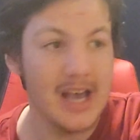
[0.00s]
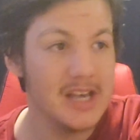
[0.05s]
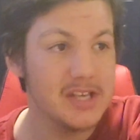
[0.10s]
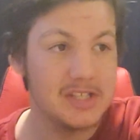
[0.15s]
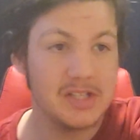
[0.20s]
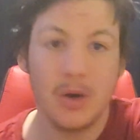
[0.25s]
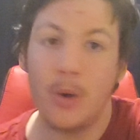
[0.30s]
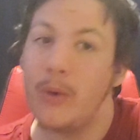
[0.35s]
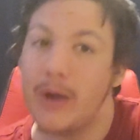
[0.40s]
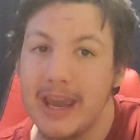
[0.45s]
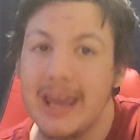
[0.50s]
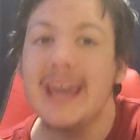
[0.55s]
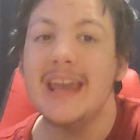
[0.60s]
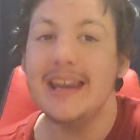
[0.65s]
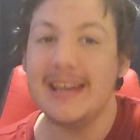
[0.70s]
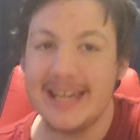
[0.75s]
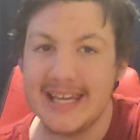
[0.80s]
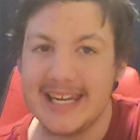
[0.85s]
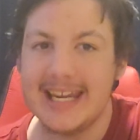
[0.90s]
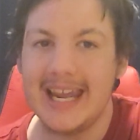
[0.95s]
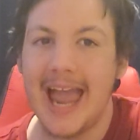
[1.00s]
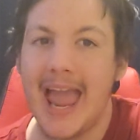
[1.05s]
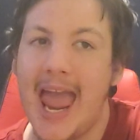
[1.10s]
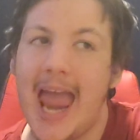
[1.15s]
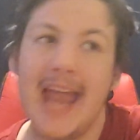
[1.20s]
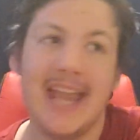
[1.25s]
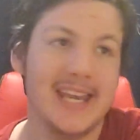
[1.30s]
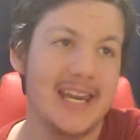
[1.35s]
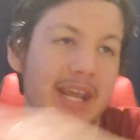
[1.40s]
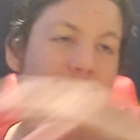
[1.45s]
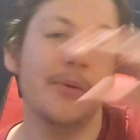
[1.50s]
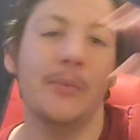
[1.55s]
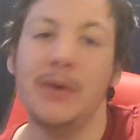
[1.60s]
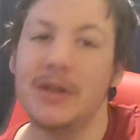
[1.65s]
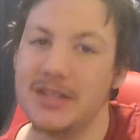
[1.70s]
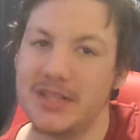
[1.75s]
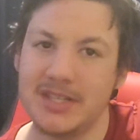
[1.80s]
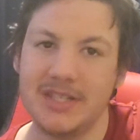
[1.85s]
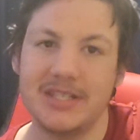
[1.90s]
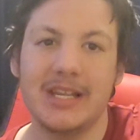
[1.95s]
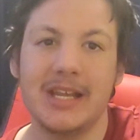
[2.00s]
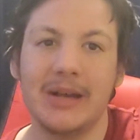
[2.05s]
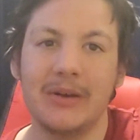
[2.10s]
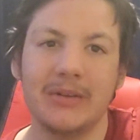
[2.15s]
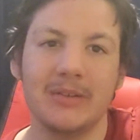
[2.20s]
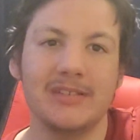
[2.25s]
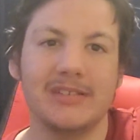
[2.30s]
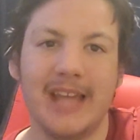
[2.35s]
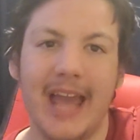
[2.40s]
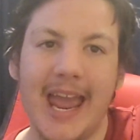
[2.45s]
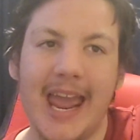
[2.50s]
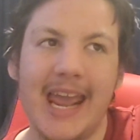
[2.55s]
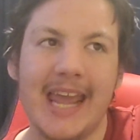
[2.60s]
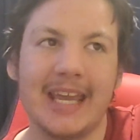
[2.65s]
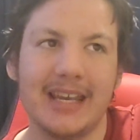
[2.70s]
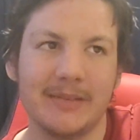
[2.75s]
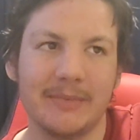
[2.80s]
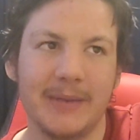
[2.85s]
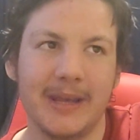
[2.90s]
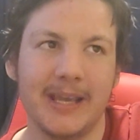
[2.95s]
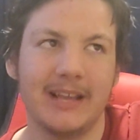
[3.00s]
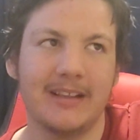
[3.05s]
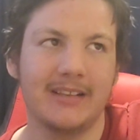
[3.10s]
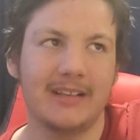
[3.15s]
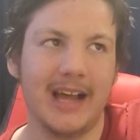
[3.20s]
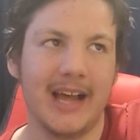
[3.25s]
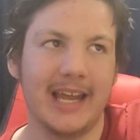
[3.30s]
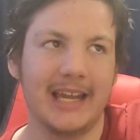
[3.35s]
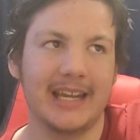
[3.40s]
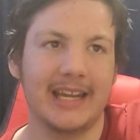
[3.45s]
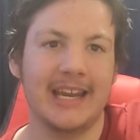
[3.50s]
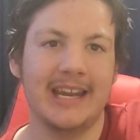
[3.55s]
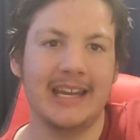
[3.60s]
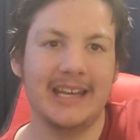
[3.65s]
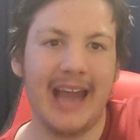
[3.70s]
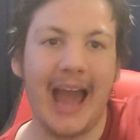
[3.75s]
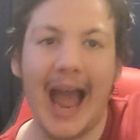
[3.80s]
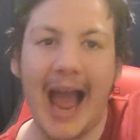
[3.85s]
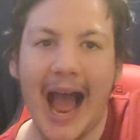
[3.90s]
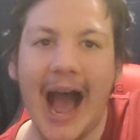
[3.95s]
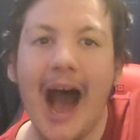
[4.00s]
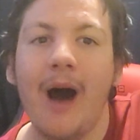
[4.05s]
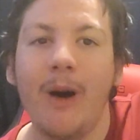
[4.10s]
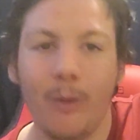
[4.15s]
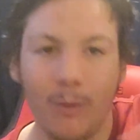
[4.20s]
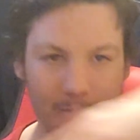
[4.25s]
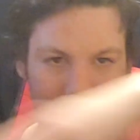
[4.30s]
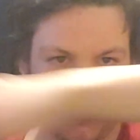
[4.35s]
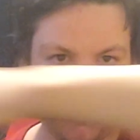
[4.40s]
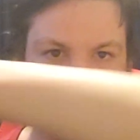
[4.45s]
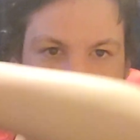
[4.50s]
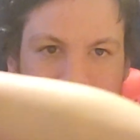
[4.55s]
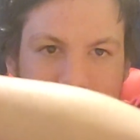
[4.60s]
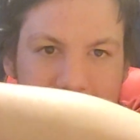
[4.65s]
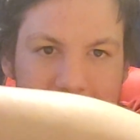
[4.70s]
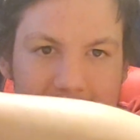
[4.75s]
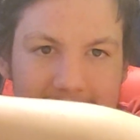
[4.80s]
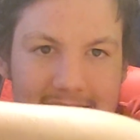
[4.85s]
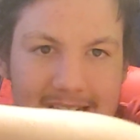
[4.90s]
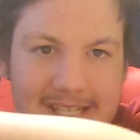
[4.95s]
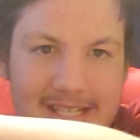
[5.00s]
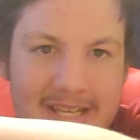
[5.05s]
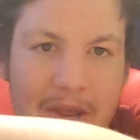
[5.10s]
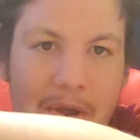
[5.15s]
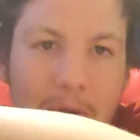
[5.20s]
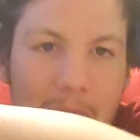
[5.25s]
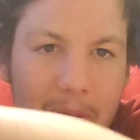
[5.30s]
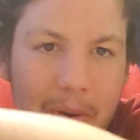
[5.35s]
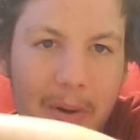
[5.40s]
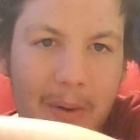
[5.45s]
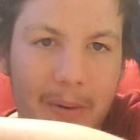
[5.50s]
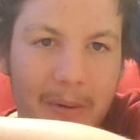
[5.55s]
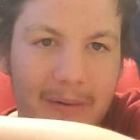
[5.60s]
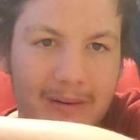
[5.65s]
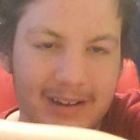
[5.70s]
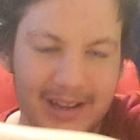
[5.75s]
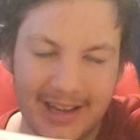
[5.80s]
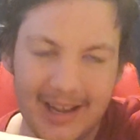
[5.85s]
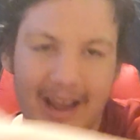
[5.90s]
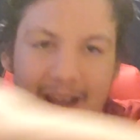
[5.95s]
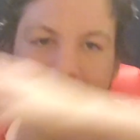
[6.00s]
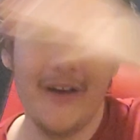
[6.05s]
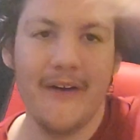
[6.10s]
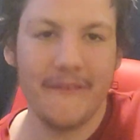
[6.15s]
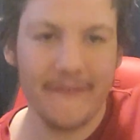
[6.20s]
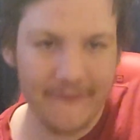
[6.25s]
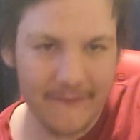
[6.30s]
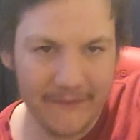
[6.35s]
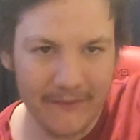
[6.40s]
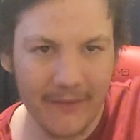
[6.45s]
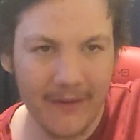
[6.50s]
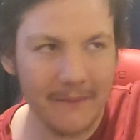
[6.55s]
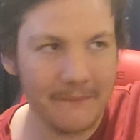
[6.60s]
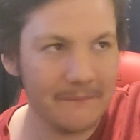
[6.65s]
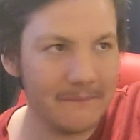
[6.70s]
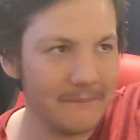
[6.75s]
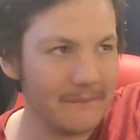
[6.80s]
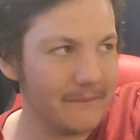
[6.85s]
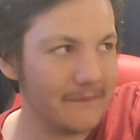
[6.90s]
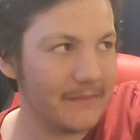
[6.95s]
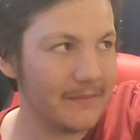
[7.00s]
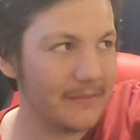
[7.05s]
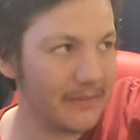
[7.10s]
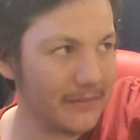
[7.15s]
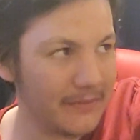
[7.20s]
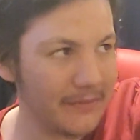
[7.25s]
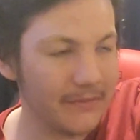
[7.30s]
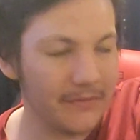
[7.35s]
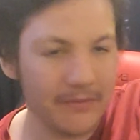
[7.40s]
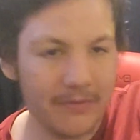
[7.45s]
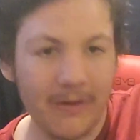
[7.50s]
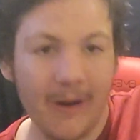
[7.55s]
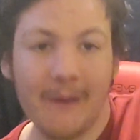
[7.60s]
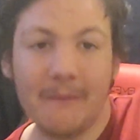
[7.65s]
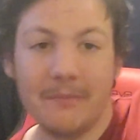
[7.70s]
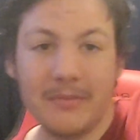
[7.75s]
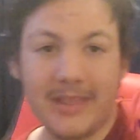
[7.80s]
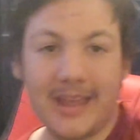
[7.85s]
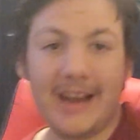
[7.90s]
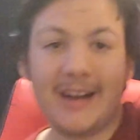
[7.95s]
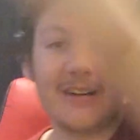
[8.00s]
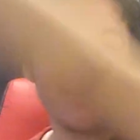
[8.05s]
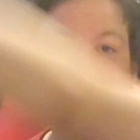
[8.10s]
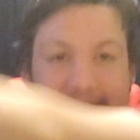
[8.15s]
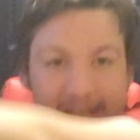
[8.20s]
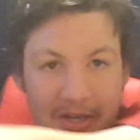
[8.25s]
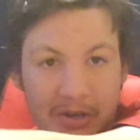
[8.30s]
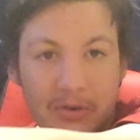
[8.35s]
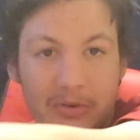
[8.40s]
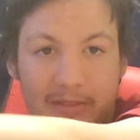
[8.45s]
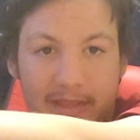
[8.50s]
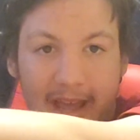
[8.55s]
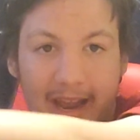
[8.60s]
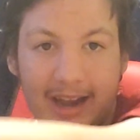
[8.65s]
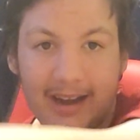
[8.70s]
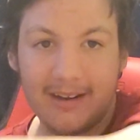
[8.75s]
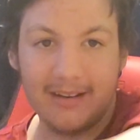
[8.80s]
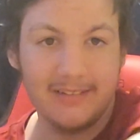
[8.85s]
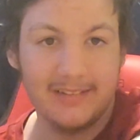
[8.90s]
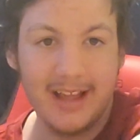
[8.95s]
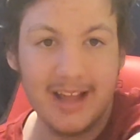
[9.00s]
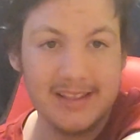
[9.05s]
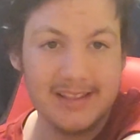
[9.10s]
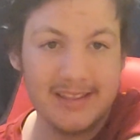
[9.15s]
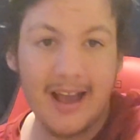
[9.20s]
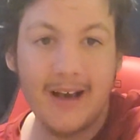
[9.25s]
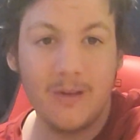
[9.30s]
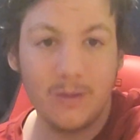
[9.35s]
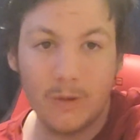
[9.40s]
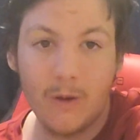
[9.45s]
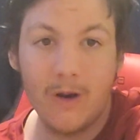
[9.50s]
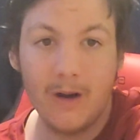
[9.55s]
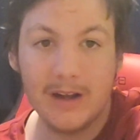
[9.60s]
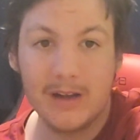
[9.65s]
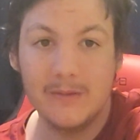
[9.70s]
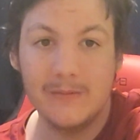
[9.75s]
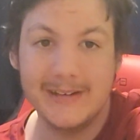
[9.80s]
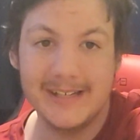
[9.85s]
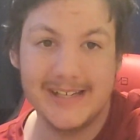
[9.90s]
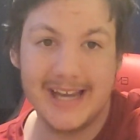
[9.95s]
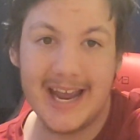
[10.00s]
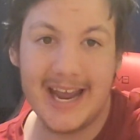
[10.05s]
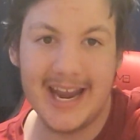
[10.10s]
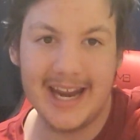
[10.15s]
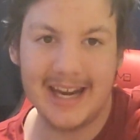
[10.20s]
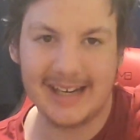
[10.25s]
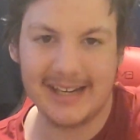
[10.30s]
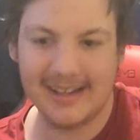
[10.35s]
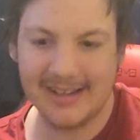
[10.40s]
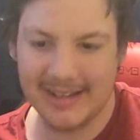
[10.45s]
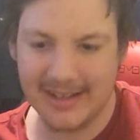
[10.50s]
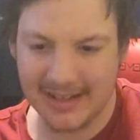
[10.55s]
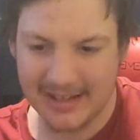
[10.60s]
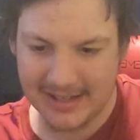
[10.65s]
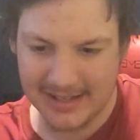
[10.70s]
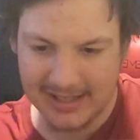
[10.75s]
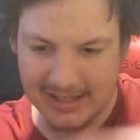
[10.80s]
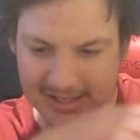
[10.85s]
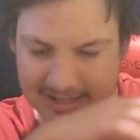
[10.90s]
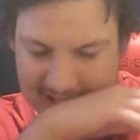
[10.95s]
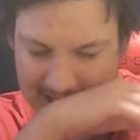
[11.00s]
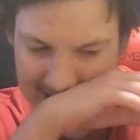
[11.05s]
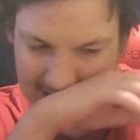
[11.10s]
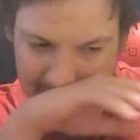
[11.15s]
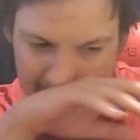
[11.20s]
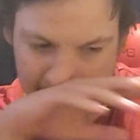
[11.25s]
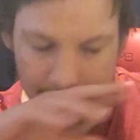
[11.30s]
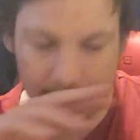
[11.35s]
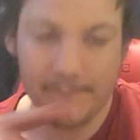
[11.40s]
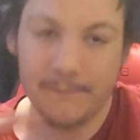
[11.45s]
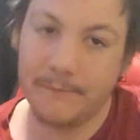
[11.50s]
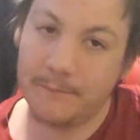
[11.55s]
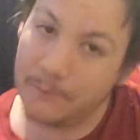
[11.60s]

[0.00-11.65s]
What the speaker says: So in the end, it would still take me like an hour to from there to there. That's how long it would take. So